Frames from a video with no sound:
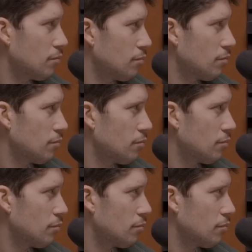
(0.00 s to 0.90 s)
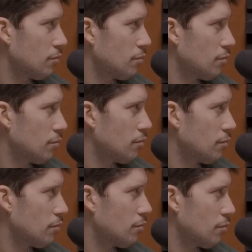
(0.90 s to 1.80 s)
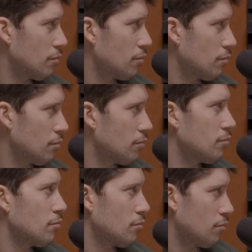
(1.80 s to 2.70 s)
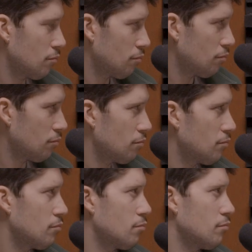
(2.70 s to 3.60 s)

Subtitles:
The person shown says nothing.